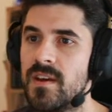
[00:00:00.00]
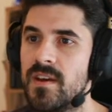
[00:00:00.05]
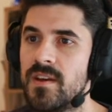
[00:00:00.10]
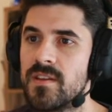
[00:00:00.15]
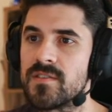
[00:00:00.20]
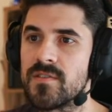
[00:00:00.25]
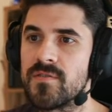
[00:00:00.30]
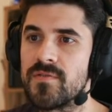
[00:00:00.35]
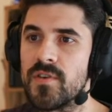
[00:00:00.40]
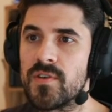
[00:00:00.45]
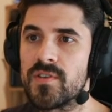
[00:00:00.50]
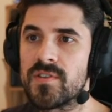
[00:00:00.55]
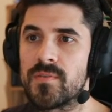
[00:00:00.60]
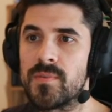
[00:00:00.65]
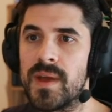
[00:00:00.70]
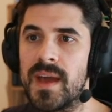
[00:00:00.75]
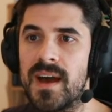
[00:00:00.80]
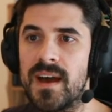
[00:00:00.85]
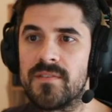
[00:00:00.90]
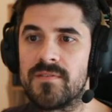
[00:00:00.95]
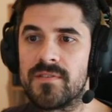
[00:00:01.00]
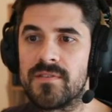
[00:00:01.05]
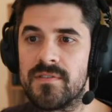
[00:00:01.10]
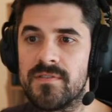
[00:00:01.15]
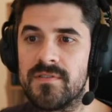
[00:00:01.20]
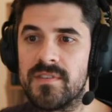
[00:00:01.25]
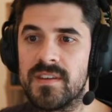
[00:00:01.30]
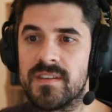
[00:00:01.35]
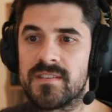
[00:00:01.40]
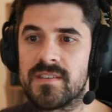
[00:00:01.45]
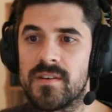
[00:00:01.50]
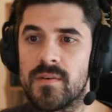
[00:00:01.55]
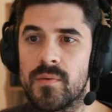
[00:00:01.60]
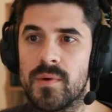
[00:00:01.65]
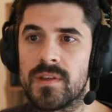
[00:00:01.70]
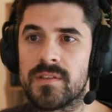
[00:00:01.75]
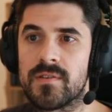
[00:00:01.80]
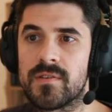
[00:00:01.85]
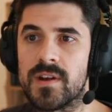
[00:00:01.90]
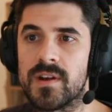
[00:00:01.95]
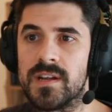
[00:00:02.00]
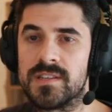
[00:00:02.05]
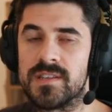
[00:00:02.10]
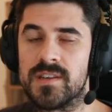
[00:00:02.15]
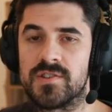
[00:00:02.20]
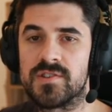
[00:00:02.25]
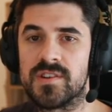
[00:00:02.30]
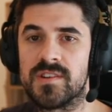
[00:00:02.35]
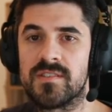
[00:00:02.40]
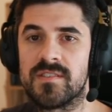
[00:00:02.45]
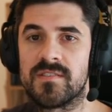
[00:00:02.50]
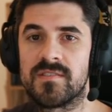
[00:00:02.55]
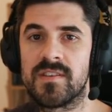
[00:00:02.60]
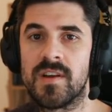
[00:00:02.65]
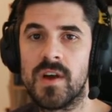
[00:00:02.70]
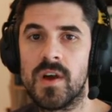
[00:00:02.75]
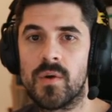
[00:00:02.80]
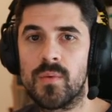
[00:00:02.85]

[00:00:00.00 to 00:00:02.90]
So first we have these weather conditions,